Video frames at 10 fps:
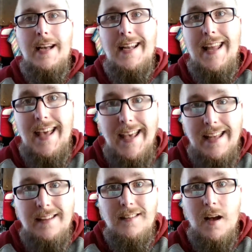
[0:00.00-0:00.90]
and
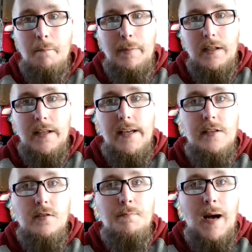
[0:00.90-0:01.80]
his
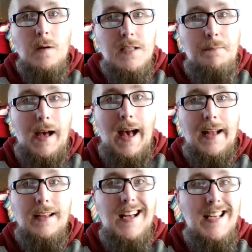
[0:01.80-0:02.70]
ability to bounce
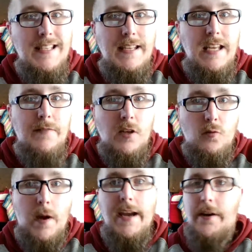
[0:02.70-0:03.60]
back is even
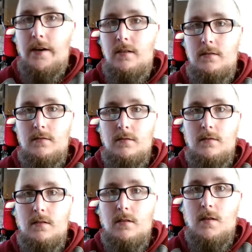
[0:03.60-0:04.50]
greater.
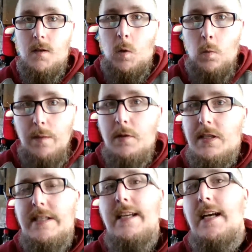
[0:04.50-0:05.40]
We
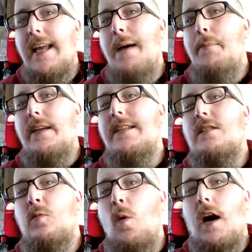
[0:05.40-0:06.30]
will see on
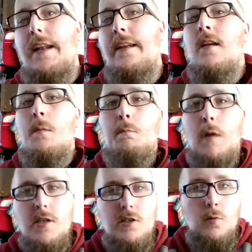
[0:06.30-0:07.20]
Epikness 1,
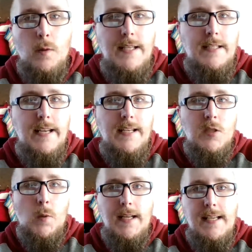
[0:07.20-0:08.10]
March
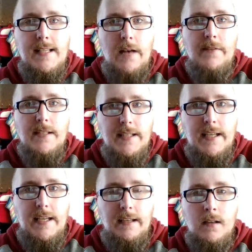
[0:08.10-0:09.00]
26,
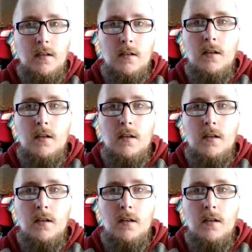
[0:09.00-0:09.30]
2017,